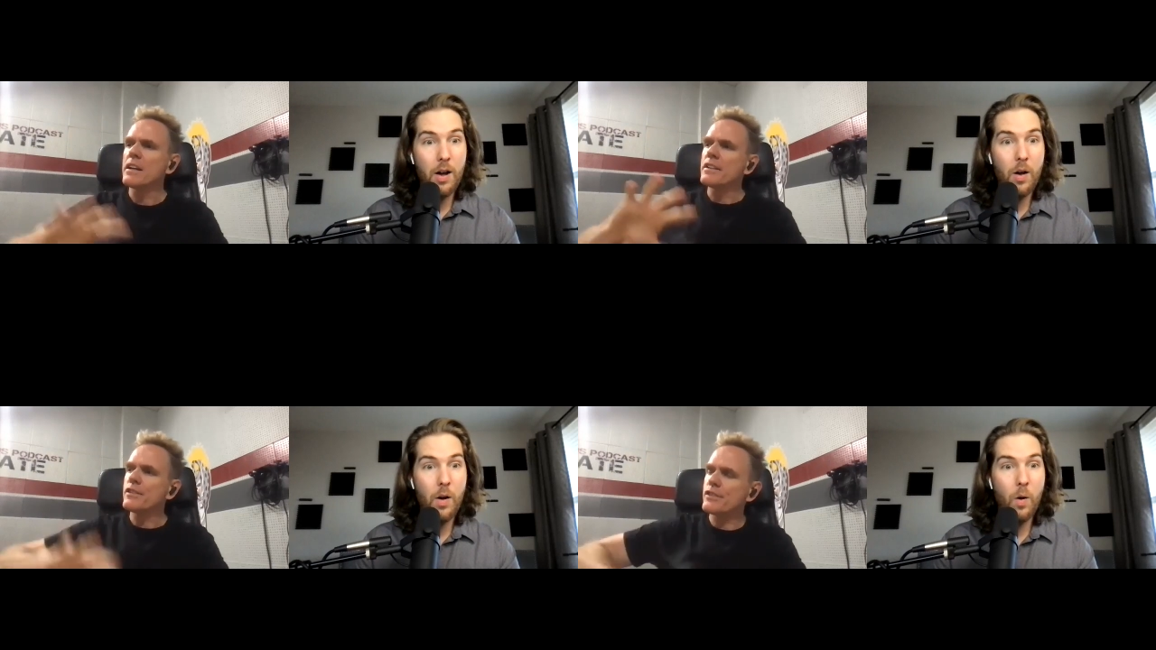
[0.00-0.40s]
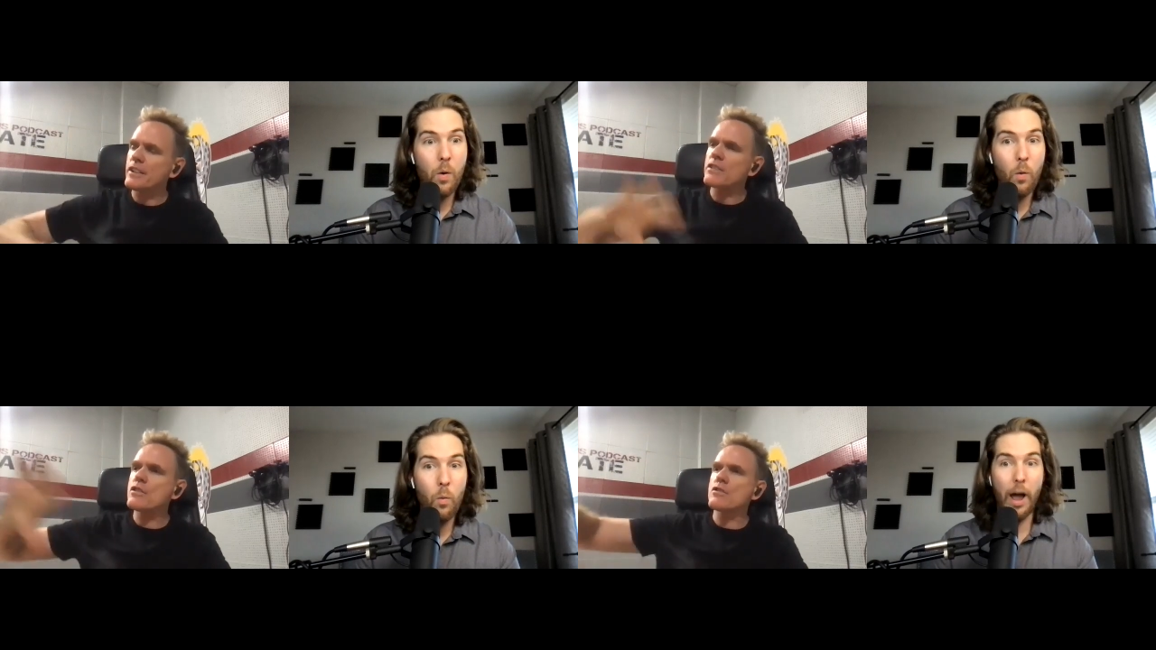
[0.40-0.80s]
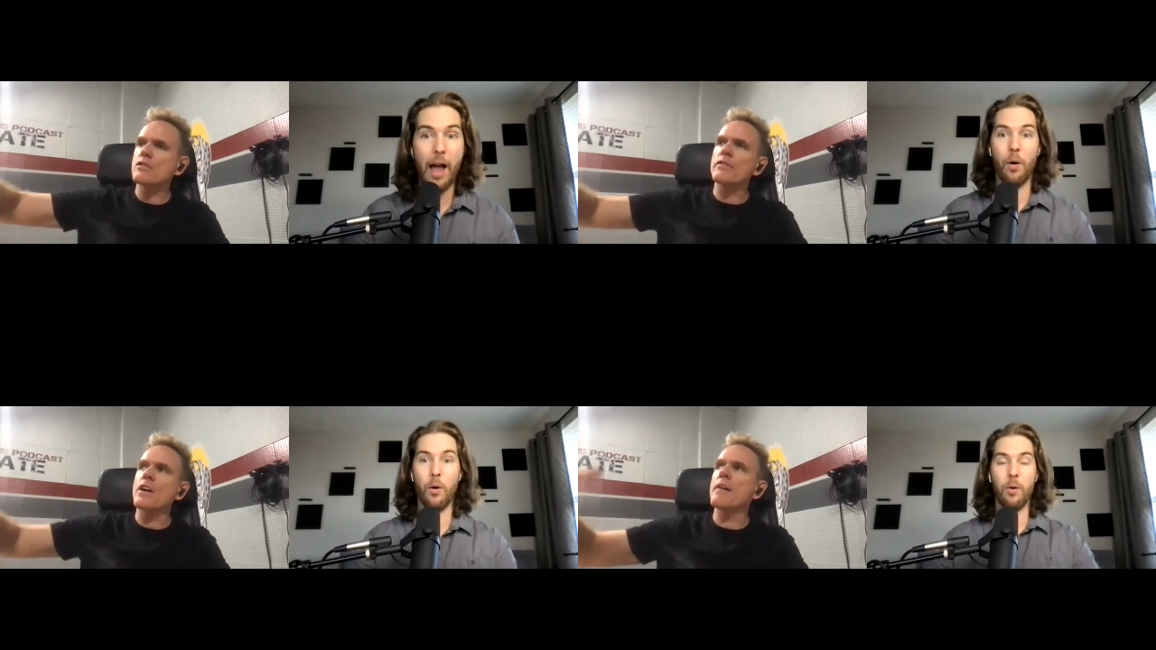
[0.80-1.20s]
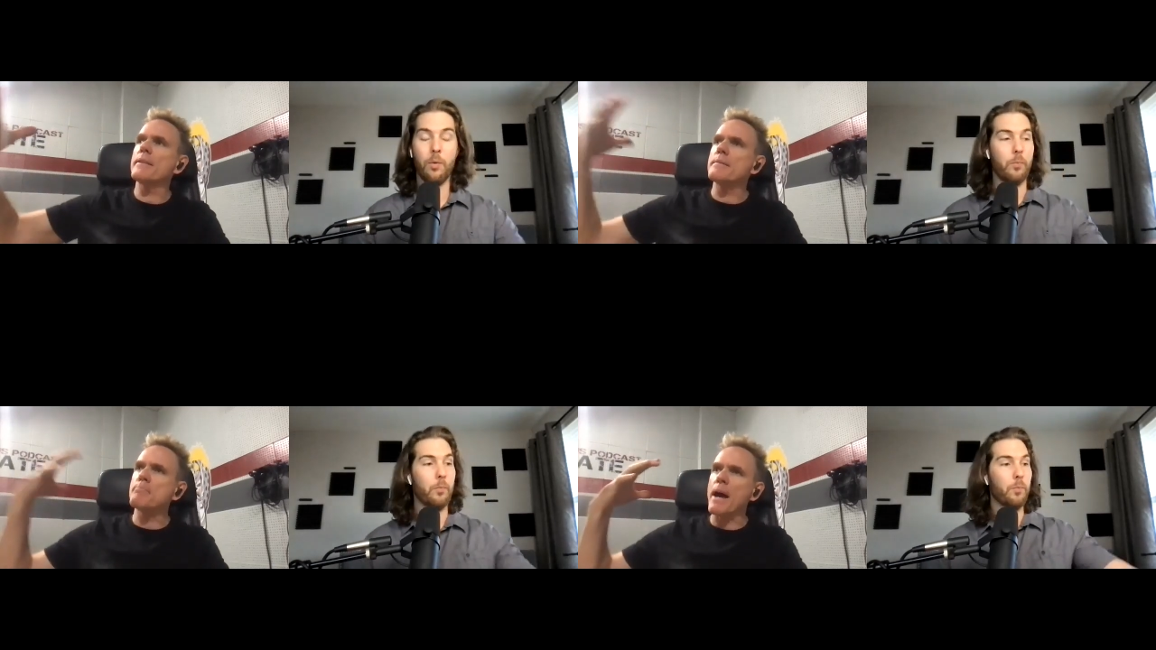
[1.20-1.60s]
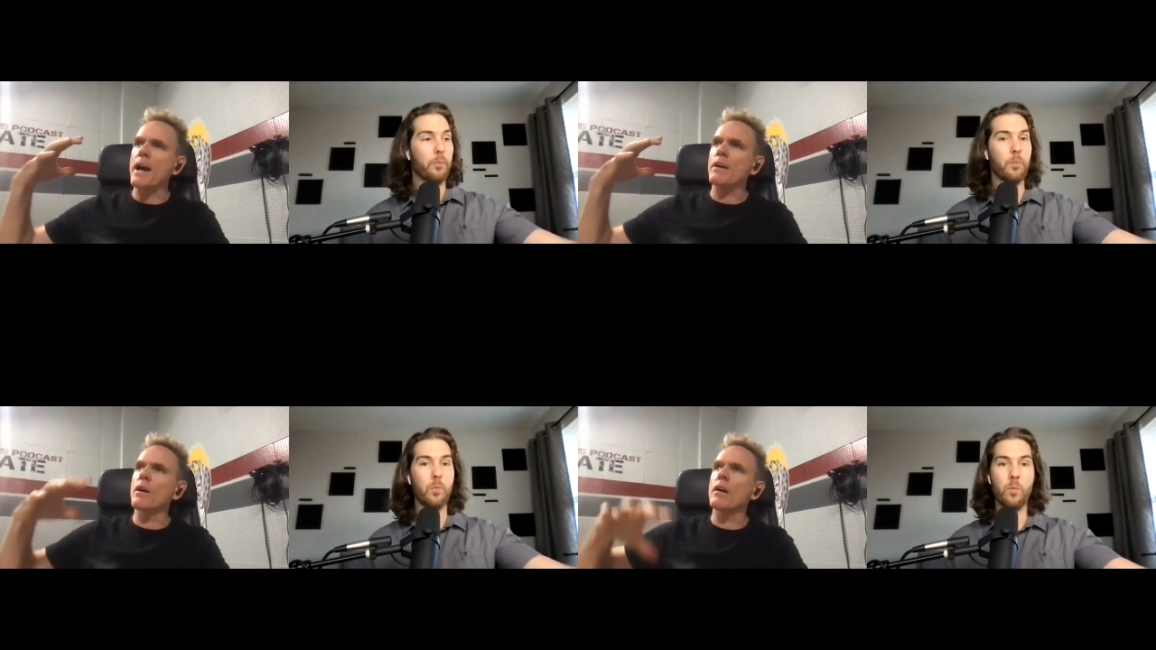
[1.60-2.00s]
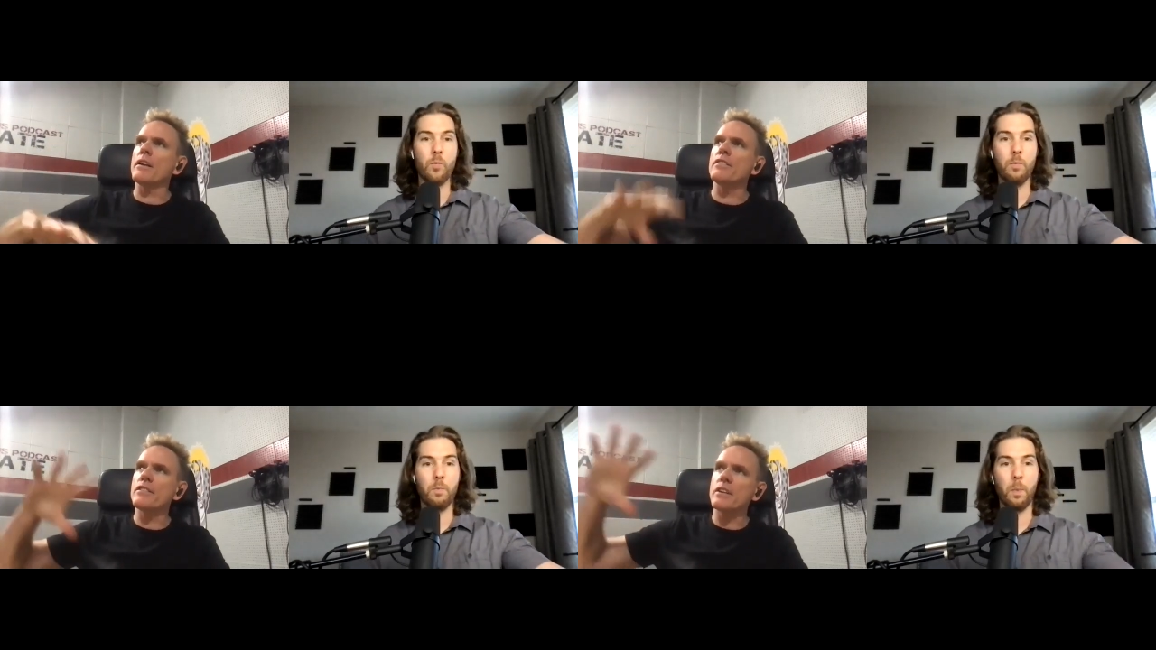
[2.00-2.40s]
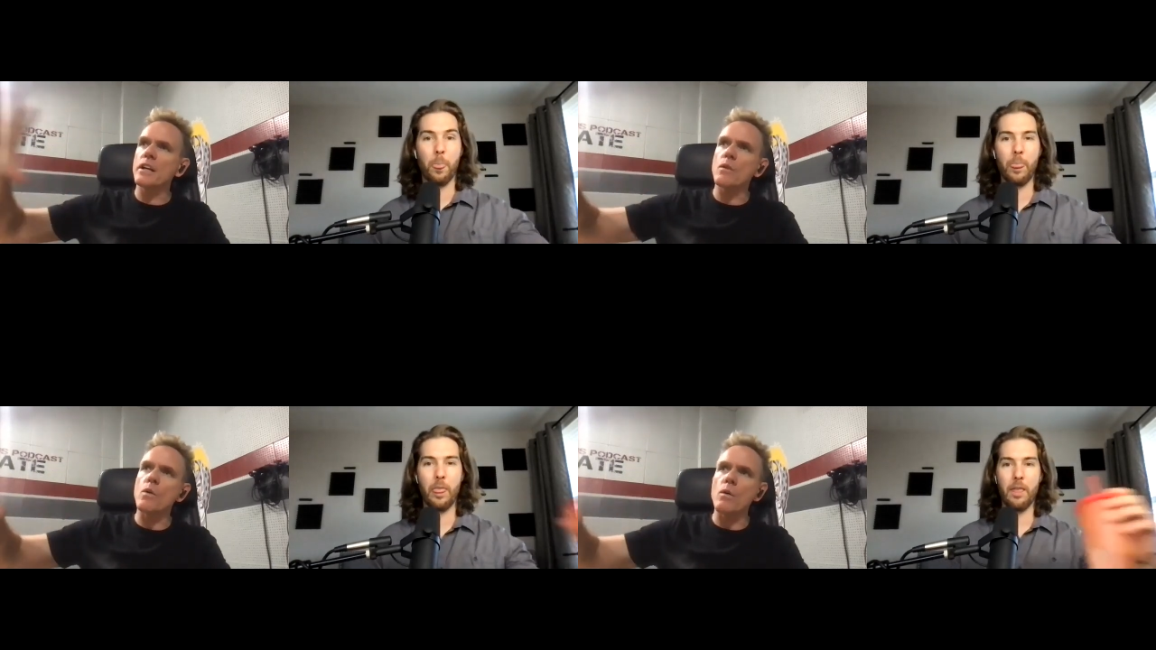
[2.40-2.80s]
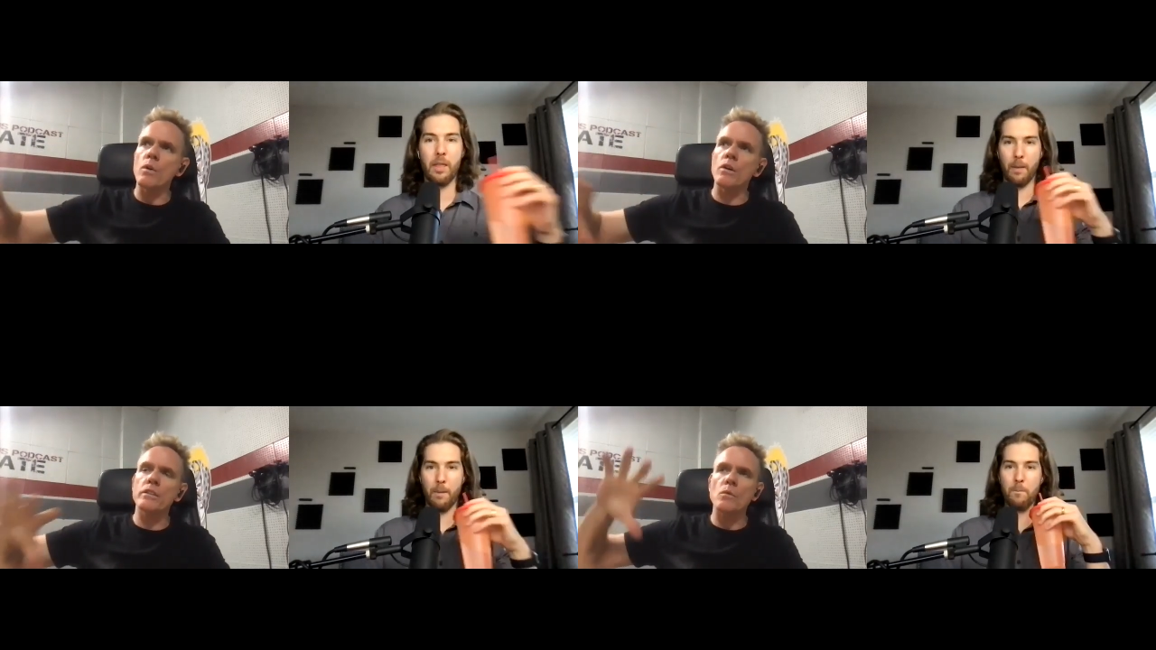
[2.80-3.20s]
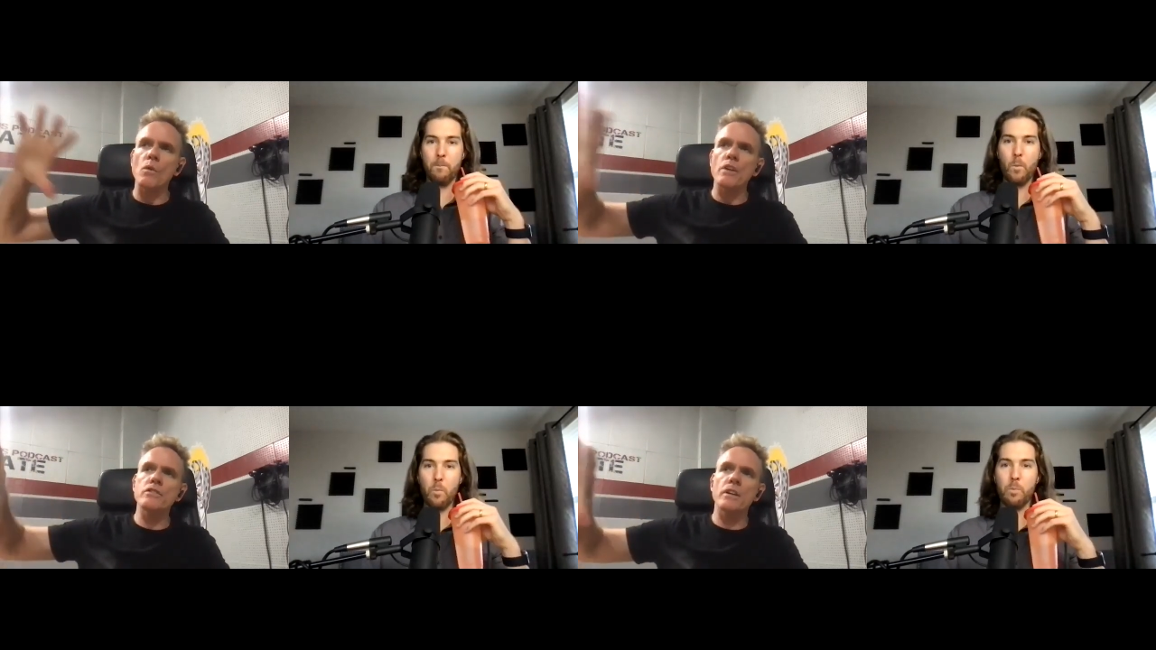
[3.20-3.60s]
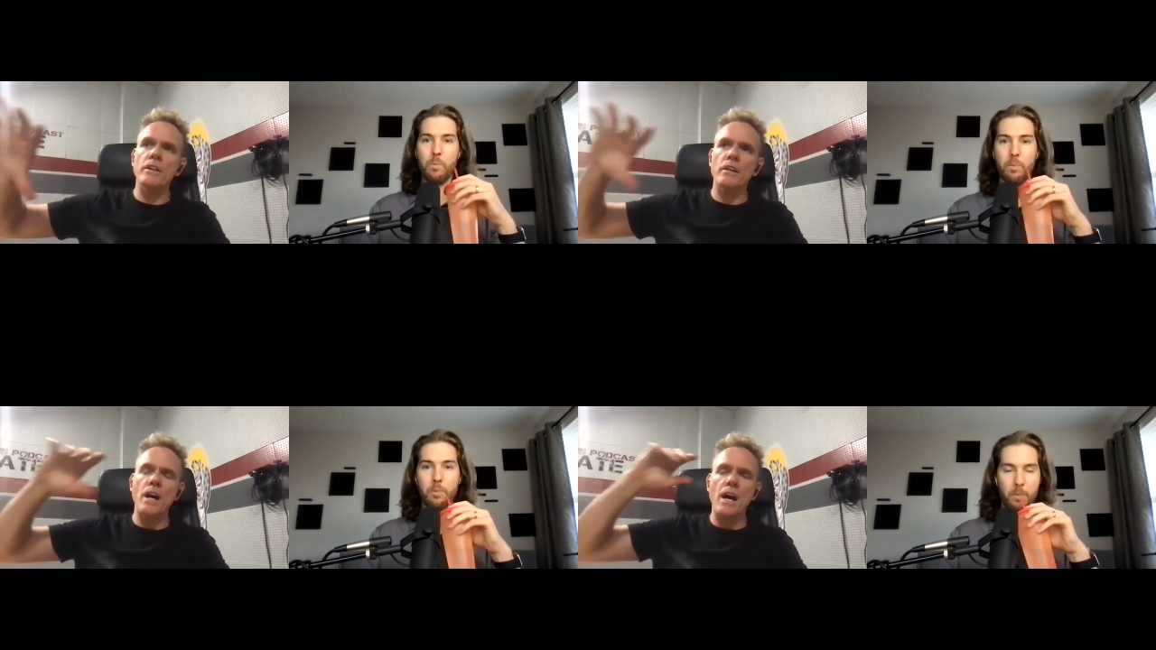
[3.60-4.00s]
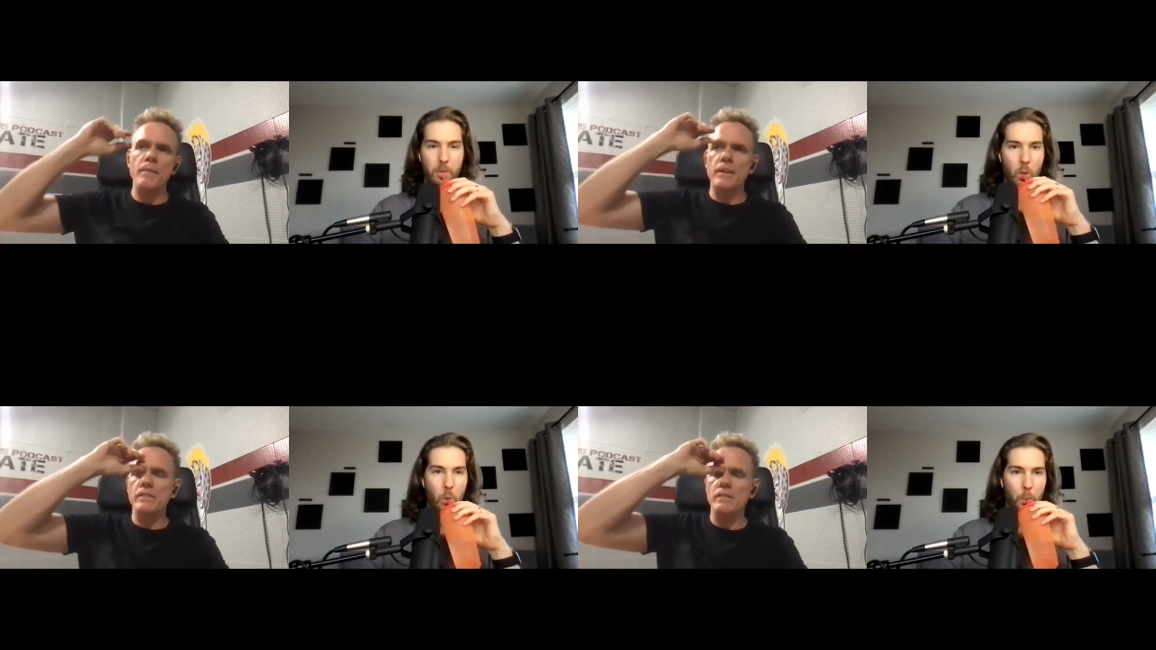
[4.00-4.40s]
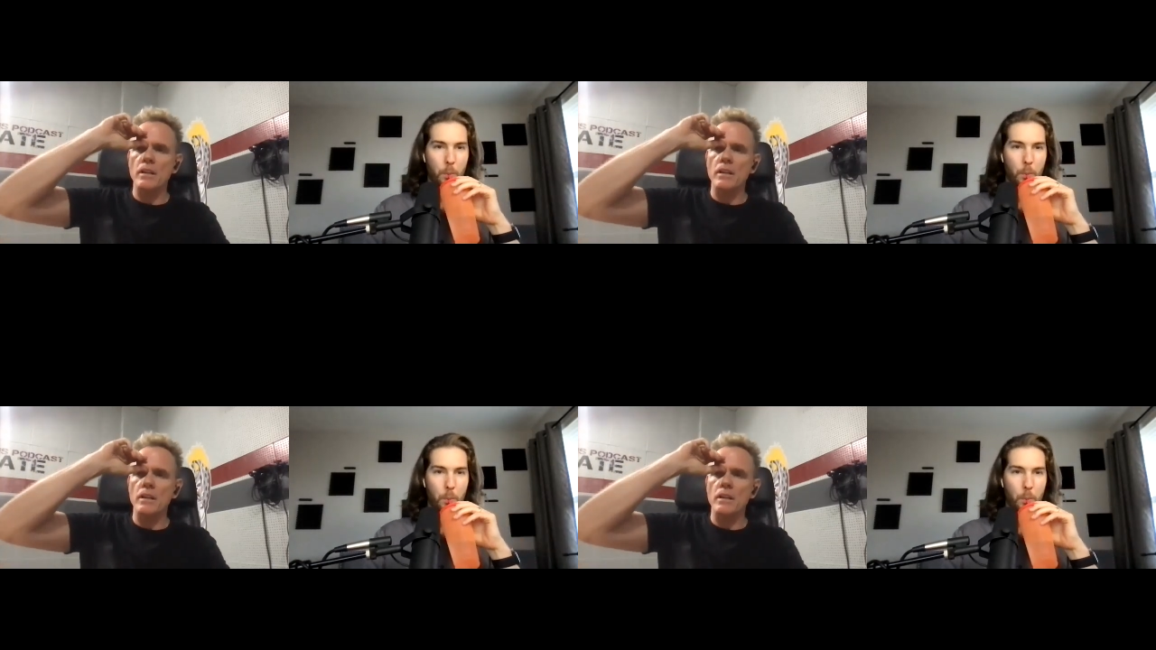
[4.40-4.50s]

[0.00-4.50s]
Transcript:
Speaker 1: six wow. years of comedy background and seeing what worked and watching other comics.